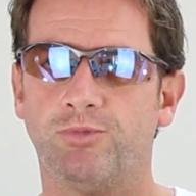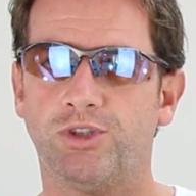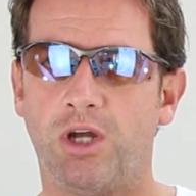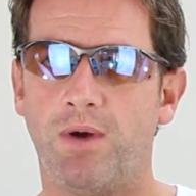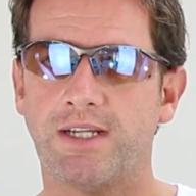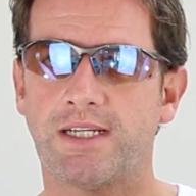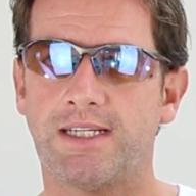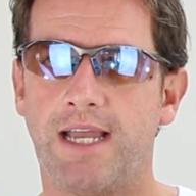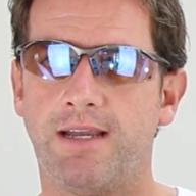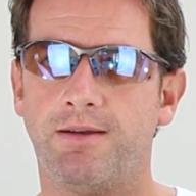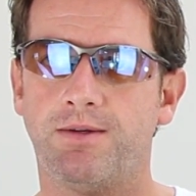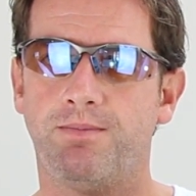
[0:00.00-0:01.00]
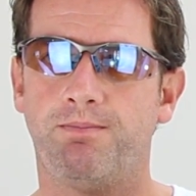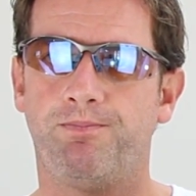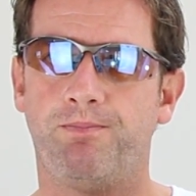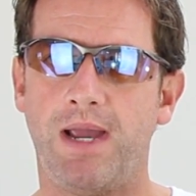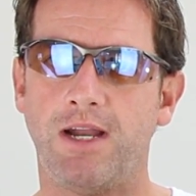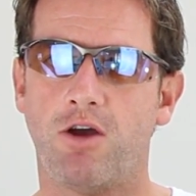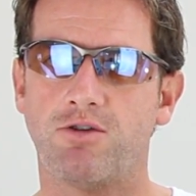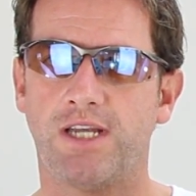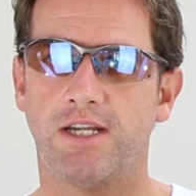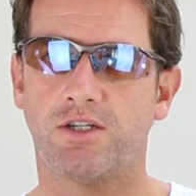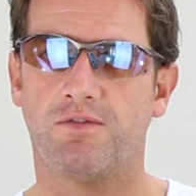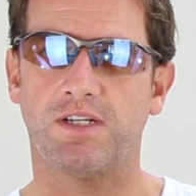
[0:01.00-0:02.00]
So, as I said, Main Irish
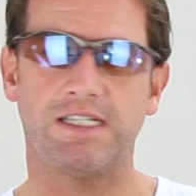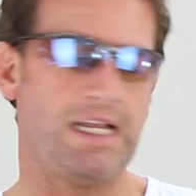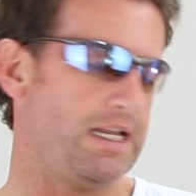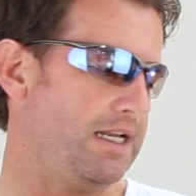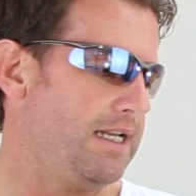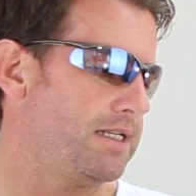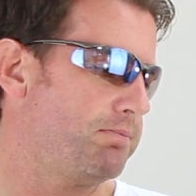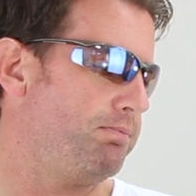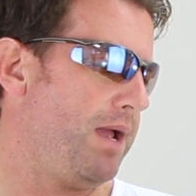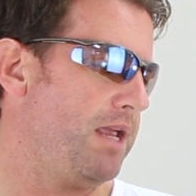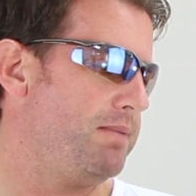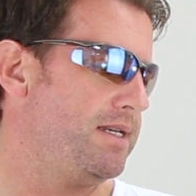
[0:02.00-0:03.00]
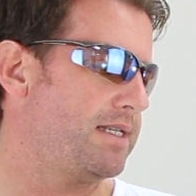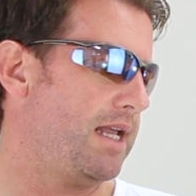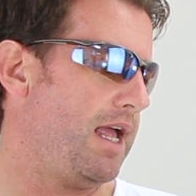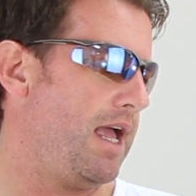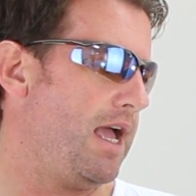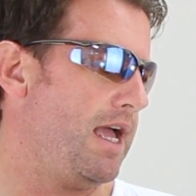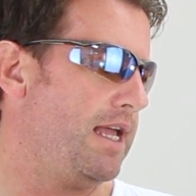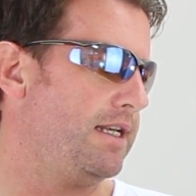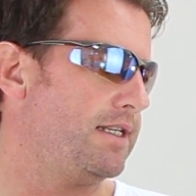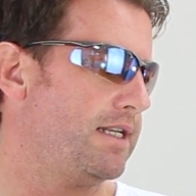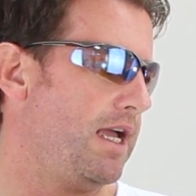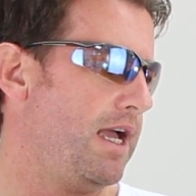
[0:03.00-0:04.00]
Airsoft are selling these babies,
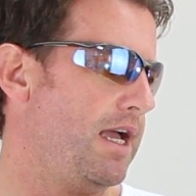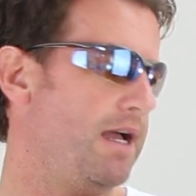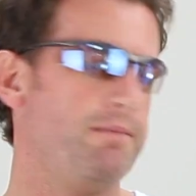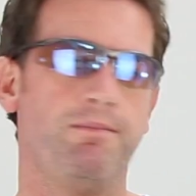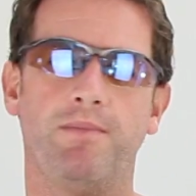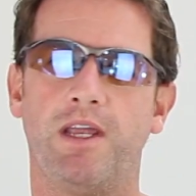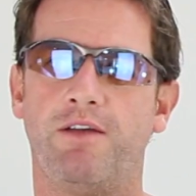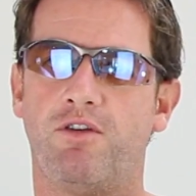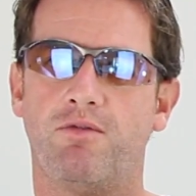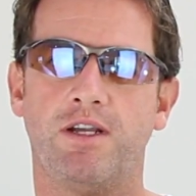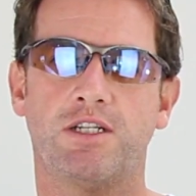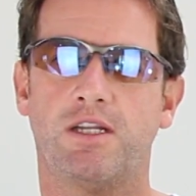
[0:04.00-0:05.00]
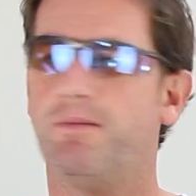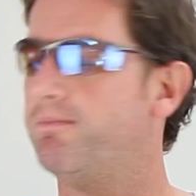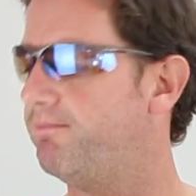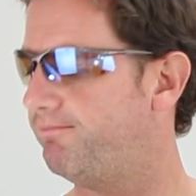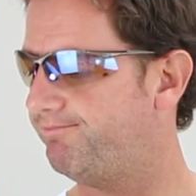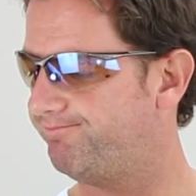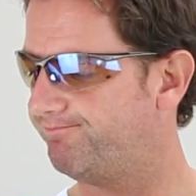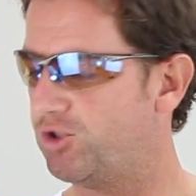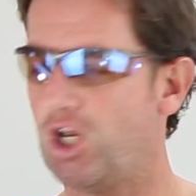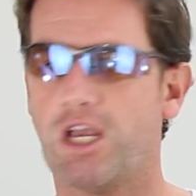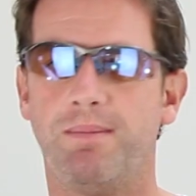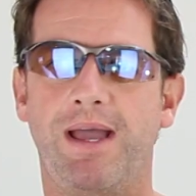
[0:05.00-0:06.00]
and if you're into them,
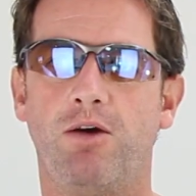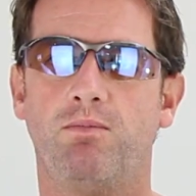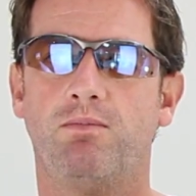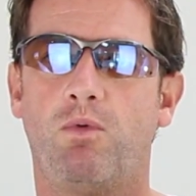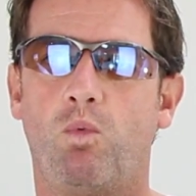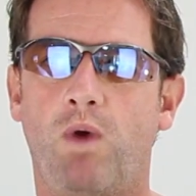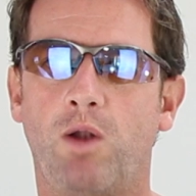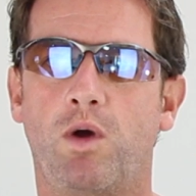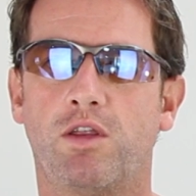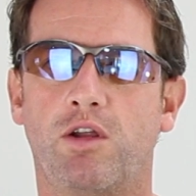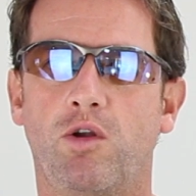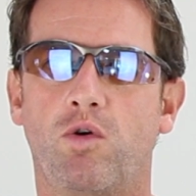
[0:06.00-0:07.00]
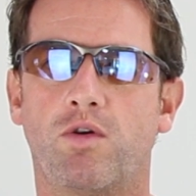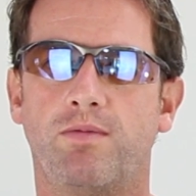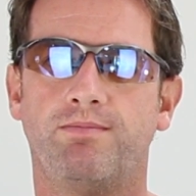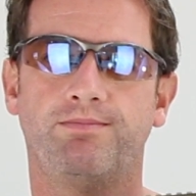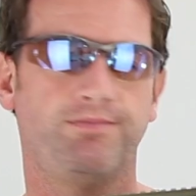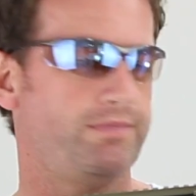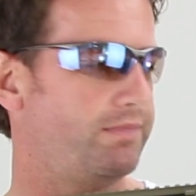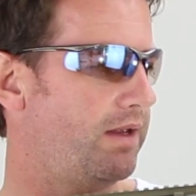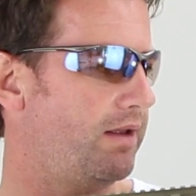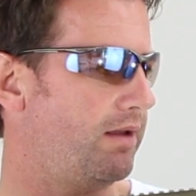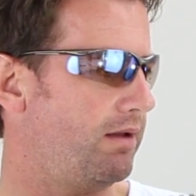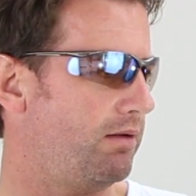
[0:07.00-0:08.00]
check them out. Well worth a look.
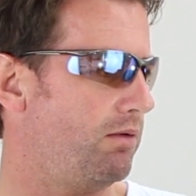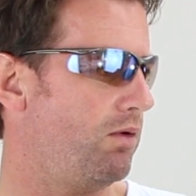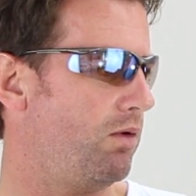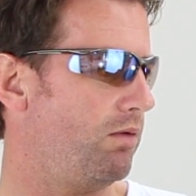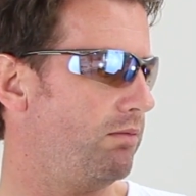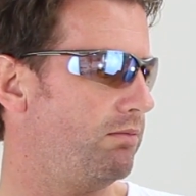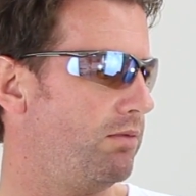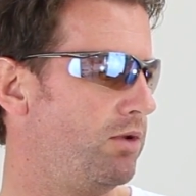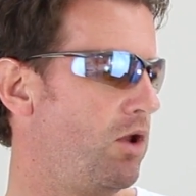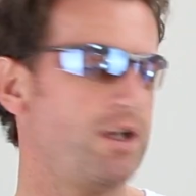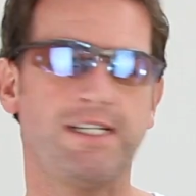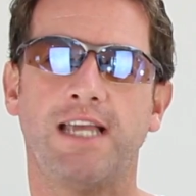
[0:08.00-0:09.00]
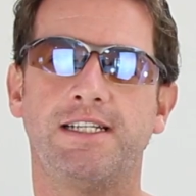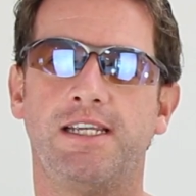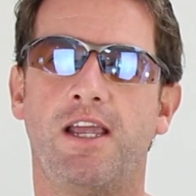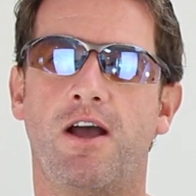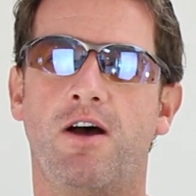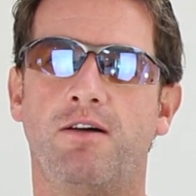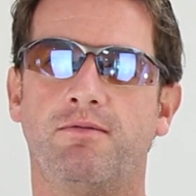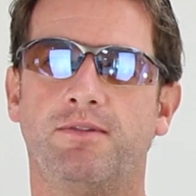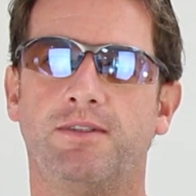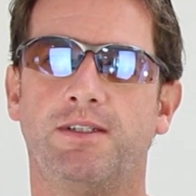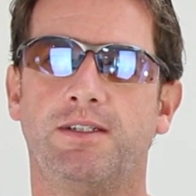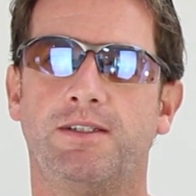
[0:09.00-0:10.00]
Nice ACR.
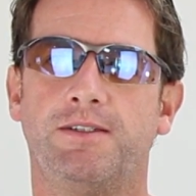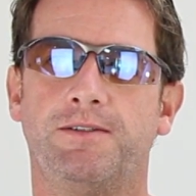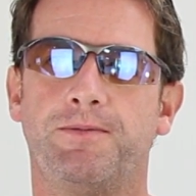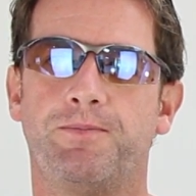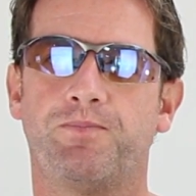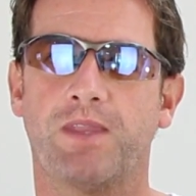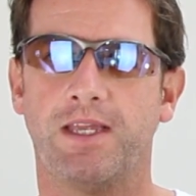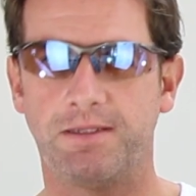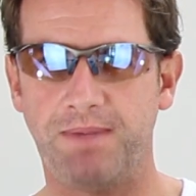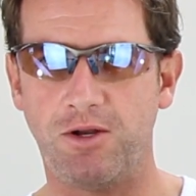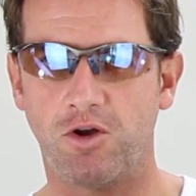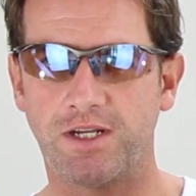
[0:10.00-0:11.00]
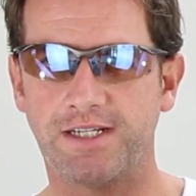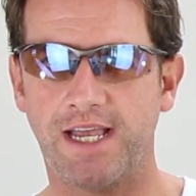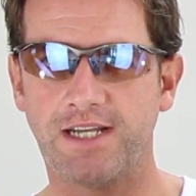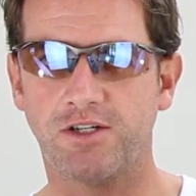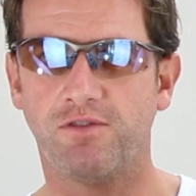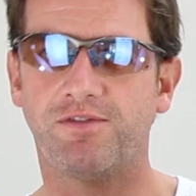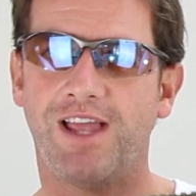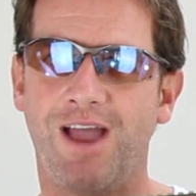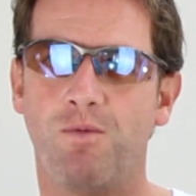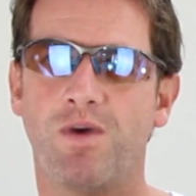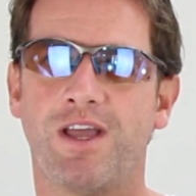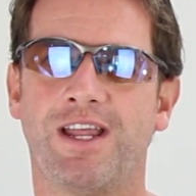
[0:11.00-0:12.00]
This has been Oddie's Airsoft,
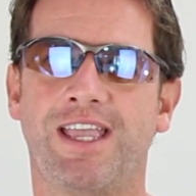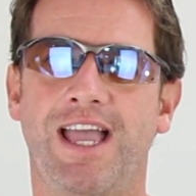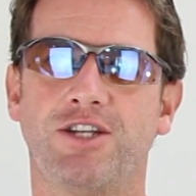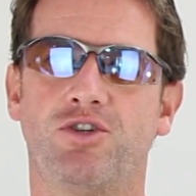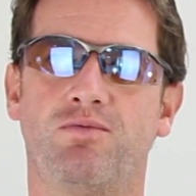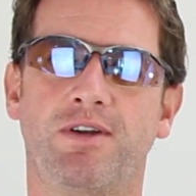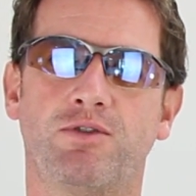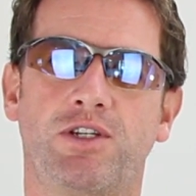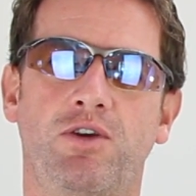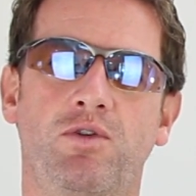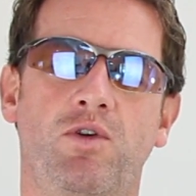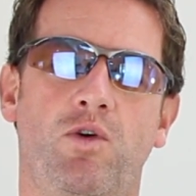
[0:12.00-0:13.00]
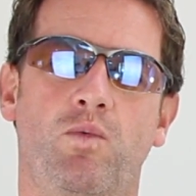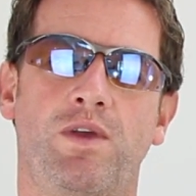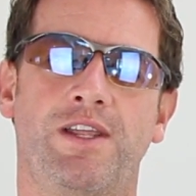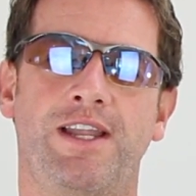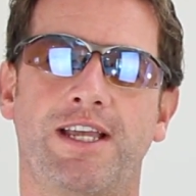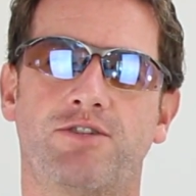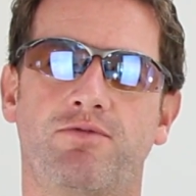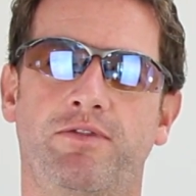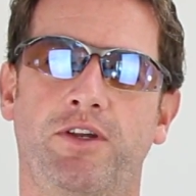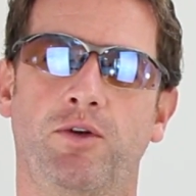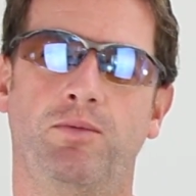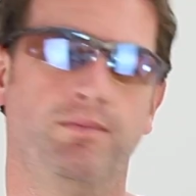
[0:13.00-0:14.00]
and we're going to catch you real soon with the next
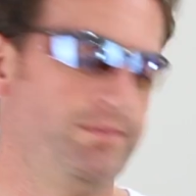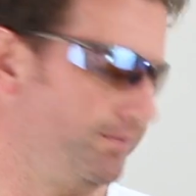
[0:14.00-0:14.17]
review.